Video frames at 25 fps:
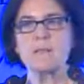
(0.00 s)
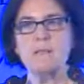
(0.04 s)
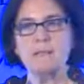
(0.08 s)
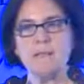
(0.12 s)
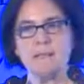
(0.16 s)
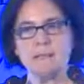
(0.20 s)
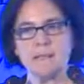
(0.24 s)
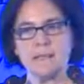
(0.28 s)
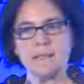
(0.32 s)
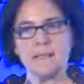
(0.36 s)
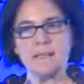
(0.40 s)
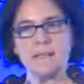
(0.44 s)
big
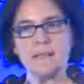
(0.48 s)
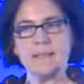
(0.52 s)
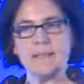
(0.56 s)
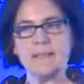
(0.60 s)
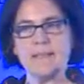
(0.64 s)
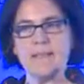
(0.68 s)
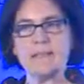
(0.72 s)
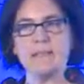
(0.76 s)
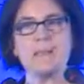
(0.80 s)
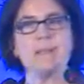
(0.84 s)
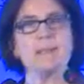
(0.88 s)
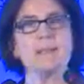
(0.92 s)
data,
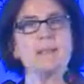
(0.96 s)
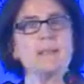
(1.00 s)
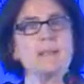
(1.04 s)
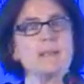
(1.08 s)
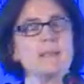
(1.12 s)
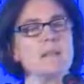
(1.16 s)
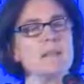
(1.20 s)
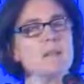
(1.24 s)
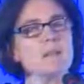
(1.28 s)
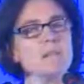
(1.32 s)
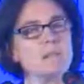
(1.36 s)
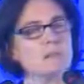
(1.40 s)

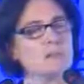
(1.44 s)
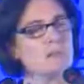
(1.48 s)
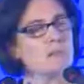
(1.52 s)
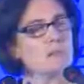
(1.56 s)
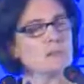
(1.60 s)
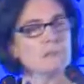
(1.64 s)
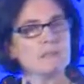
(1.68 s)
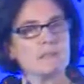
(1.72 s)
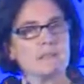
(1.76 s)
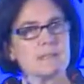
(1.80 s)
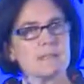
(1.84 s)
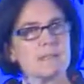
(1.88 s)
new
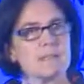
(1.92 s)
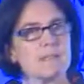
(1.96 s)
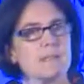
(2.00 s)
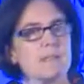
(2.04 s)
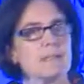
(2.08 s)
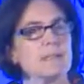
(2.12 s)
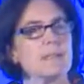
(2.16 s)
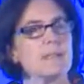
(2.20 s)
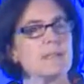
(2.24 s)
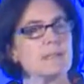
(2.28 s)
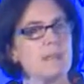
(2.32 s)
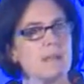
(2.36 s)

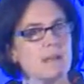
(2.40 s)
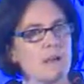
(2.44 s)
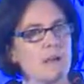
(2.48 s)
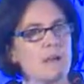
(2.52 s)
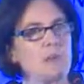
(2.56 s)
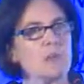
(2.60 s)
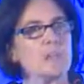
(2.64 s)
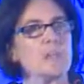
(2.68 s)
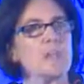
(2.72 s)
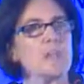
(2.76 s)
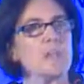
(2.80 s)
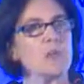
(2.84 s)
services like
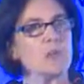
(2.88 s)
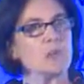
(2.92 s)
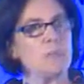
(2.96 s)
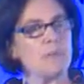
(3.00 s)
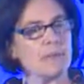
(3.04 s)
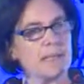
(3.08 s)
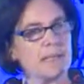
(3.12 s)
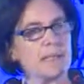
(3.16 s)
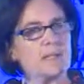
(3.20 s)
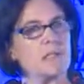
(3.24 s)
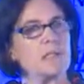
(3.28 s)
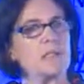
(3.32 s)
car share,
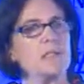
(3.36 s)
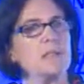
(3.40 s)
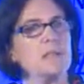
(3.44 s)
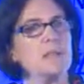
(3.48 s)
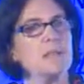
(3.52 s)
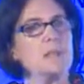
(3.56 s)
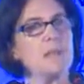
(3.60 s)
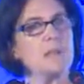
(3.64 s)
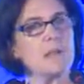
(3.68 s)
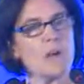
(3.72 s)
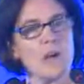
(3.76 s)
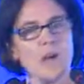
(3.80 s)
bike
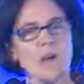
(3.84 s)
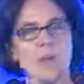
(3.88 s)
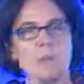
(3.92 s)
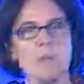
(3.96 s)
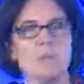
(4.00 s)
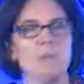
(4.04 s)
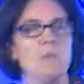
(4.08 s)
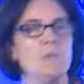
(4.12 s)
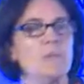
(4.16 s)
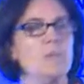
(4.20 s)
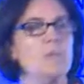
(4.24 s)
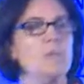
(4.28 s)
share,
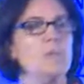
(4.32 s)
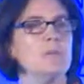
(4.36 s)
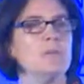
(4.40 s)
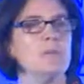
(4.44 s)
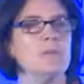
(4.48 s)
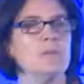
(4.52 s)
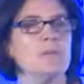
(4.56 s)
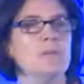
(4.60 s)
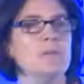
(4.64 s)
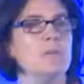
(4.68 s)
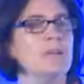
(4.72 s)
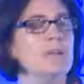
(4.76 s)

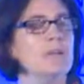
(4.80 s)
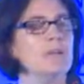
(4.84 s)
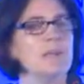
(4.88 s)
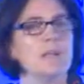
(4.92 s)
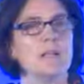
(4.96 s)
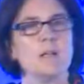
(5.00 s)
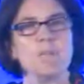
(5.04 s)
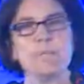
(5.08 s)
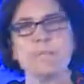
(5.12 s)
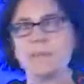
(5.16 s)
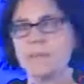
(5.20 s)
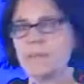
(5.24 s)
carpool,
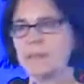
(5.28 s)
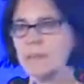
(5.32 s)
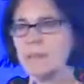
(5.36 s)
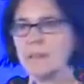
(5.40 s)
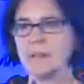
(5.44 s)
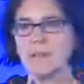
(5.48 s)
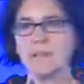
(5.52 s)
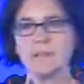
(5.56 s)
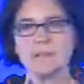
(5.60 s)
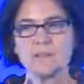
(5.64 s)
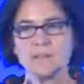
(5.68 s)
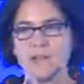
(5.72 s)

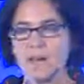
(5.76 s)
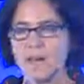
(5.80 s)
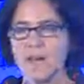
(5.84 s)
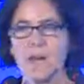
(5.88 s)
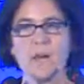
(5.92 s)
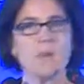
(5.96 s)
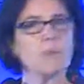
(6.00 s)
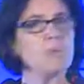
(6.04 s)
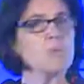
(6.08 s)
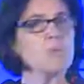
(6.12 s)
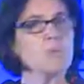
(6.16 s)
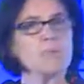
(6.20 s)

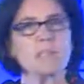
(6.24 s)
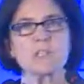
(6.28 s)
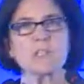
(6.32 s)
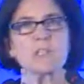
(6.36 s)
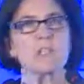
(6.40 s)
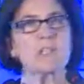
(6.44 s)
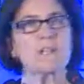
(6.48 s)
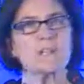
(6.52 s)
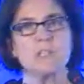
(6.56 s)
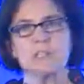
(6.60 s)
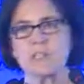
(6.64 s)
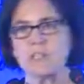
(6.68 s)
auto
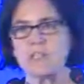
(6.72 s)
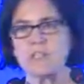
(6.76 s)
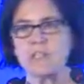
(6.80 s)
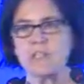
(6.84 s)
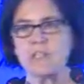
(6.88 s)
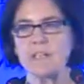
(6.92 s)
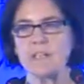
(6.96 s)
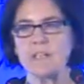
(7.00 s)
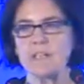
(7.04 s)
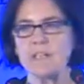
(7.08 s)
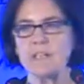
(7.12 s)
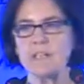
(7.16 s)
rickshaw
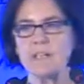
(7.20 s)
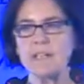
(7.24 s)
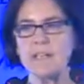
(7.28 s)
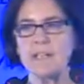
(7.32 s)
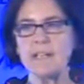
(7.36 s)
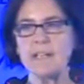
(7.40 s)
share,